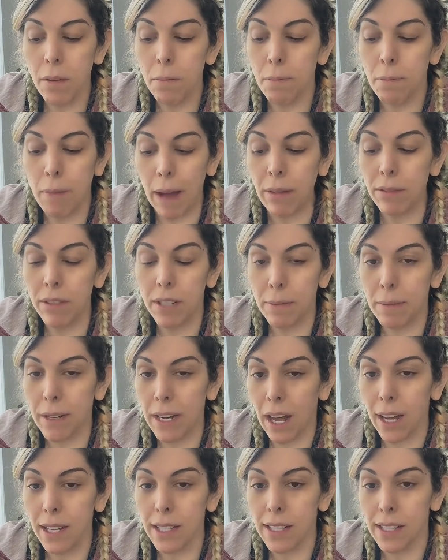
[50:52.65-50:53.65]
I think you
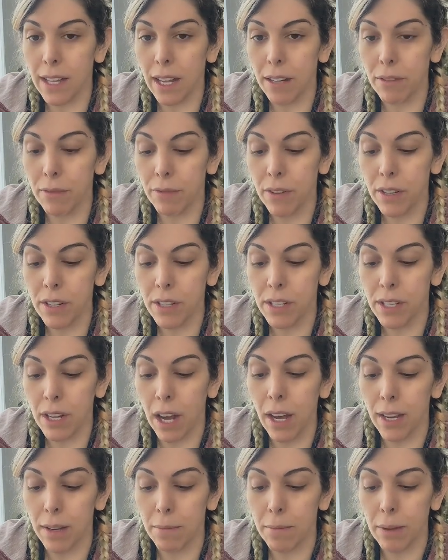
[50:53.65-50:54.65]
bound him in ice that
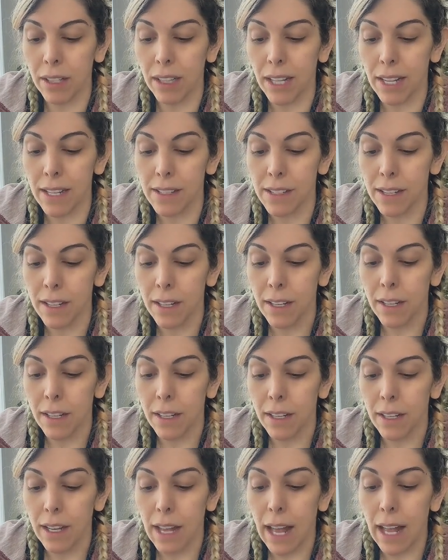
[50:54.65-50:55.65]
first time, unless